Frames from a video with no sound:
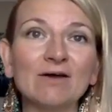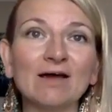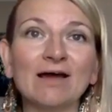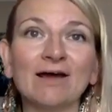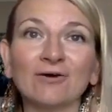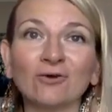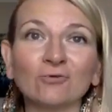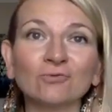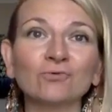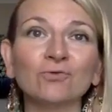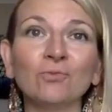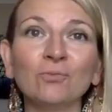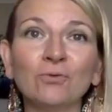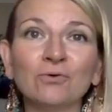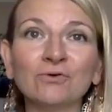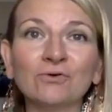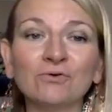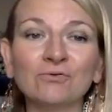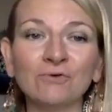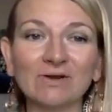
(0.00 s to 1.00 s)
an
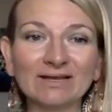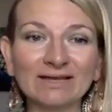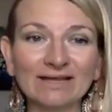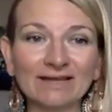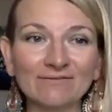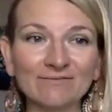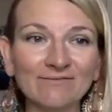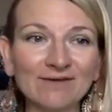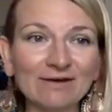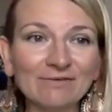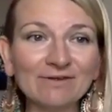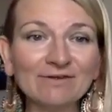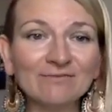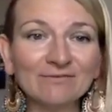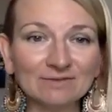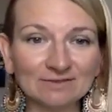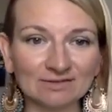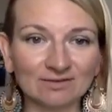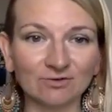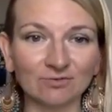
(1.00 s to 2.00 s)
entrepreneur running a very
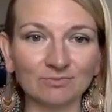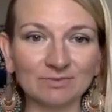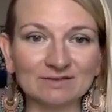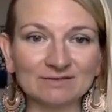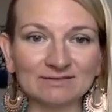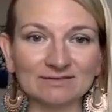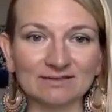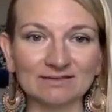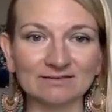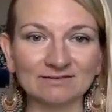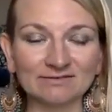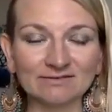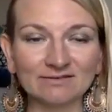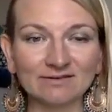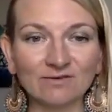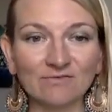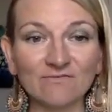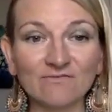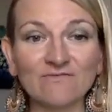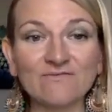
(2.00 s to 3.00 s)
physical business,
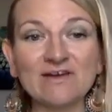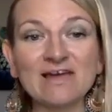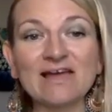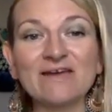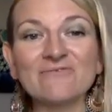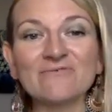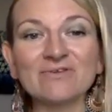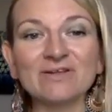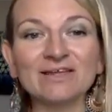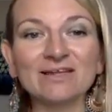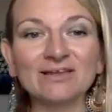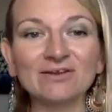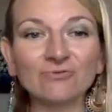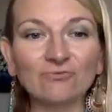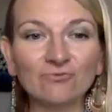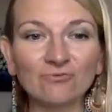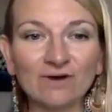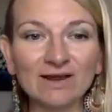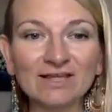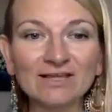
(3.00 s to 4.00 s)
very
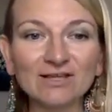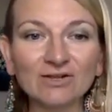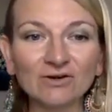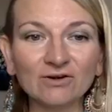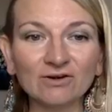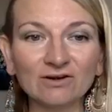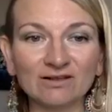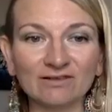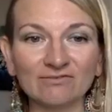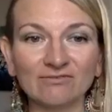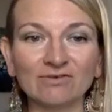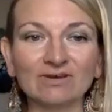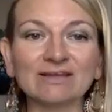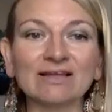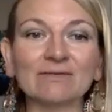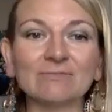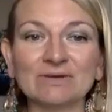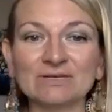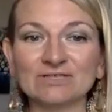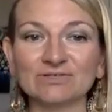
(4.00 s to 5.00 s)
regular
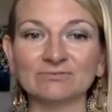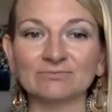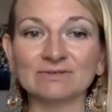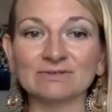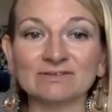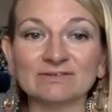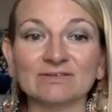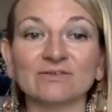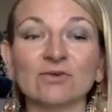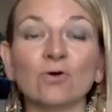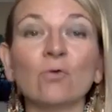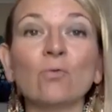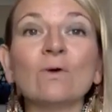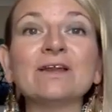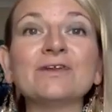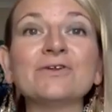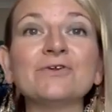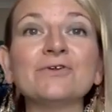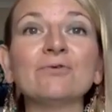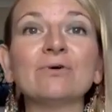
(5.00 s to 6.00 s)
three-dimensional business, or
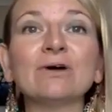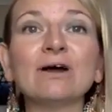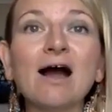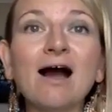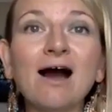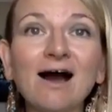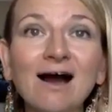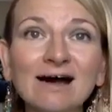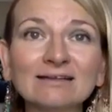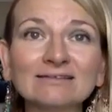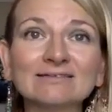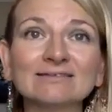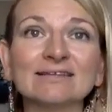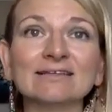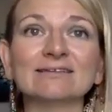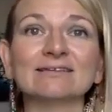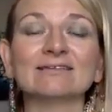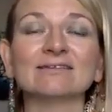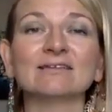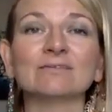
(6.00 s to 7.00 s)
whether you are a
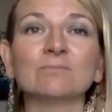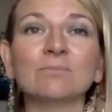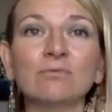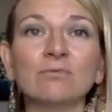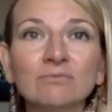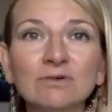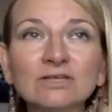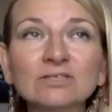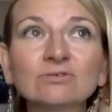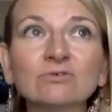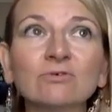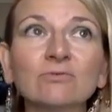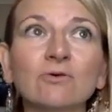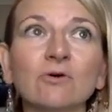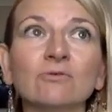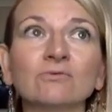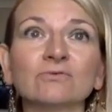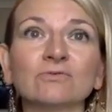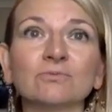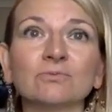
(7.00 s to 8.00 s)
heart-centered spiritual
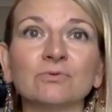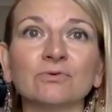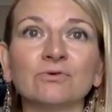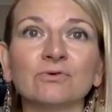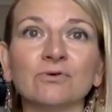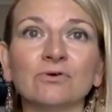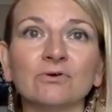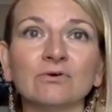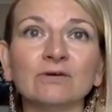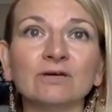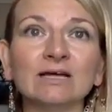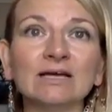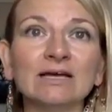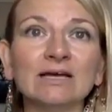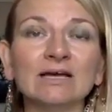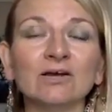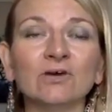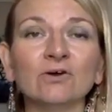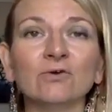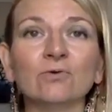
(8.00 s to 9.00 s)
entrepreneur
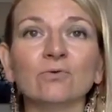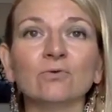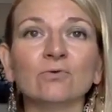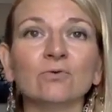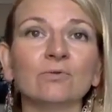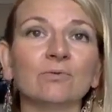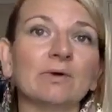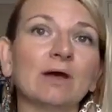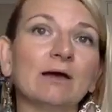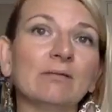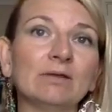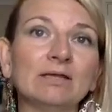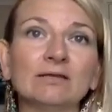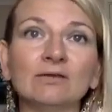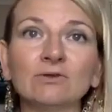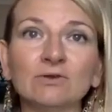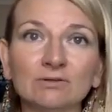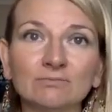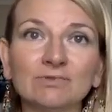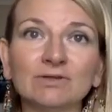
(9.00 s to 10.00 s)
who, I mean,
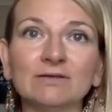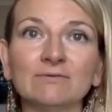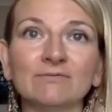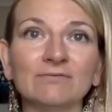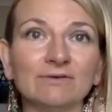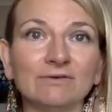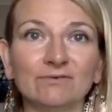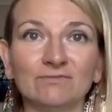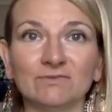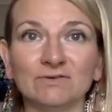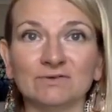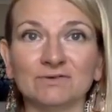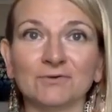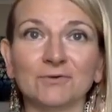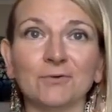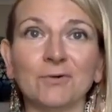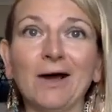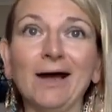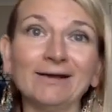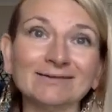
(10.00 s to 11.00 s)
you can be a very
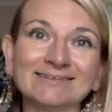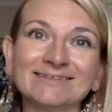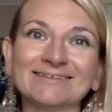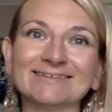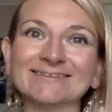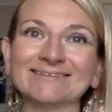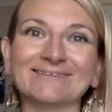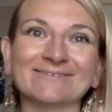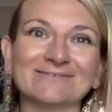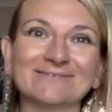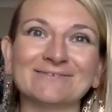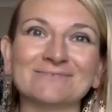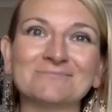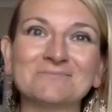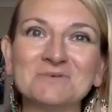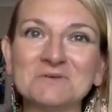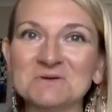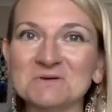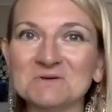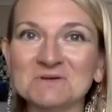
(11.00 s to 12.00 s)
physical, heart-centered
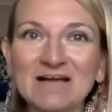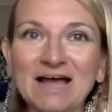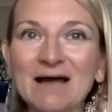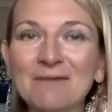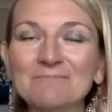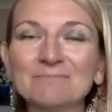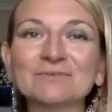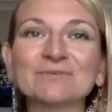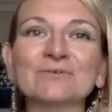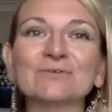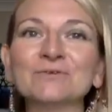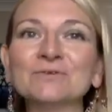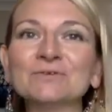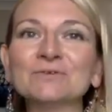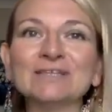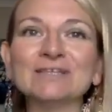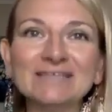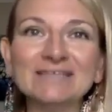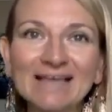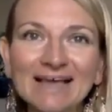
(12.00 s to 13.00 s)
entrepreneur,
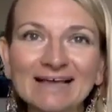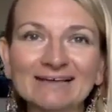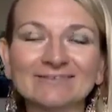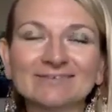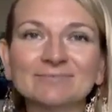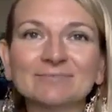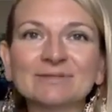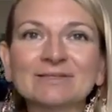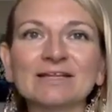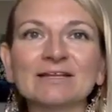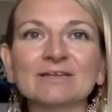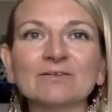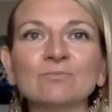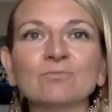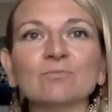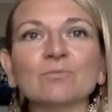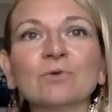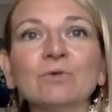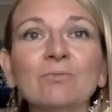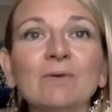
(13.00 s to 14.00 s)
absolutely, yes. But then
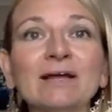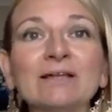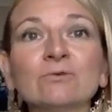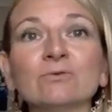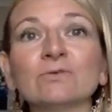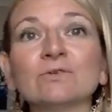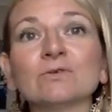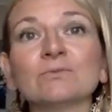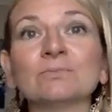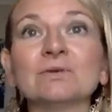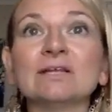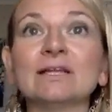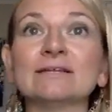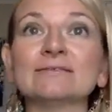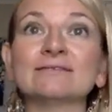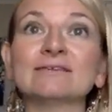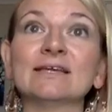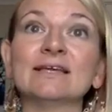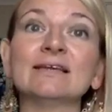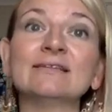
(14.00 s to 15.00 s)
you might also be,
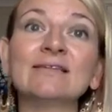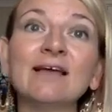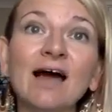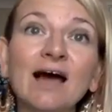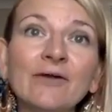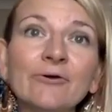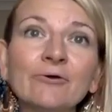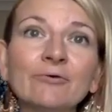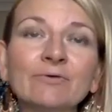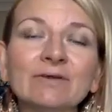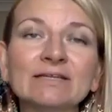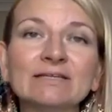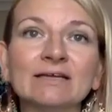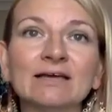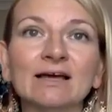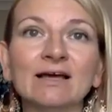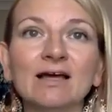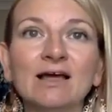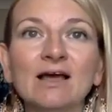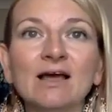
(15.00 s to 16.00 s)
let's say, a tarot
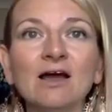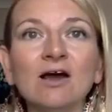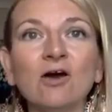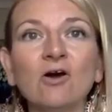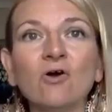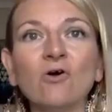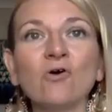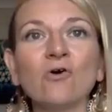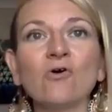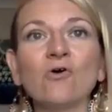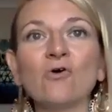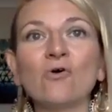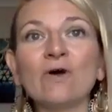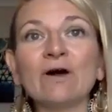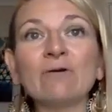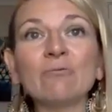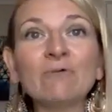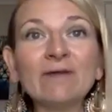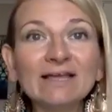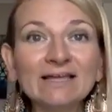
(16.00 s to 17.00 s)
reader or
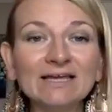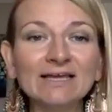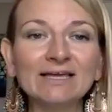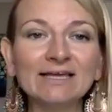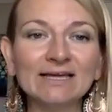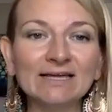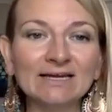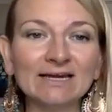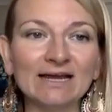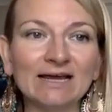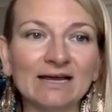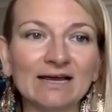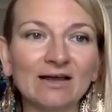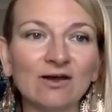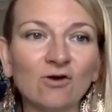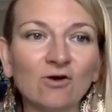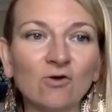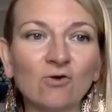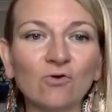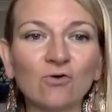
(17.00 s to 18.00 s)
a Reiki healer
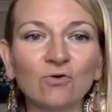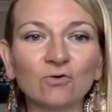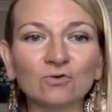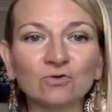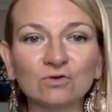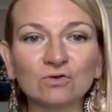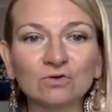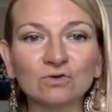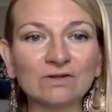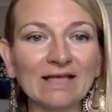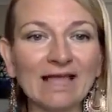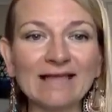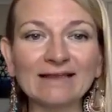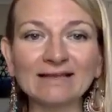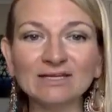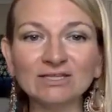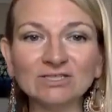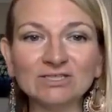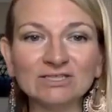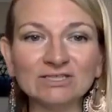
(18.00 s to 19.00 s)
or
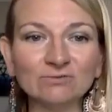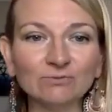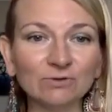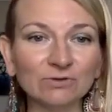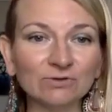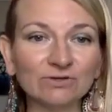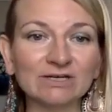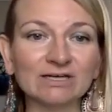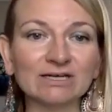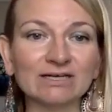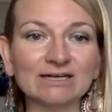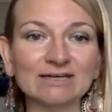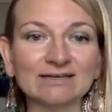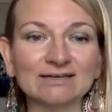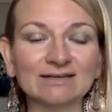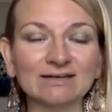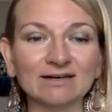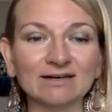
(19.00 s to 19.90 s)
energy worker,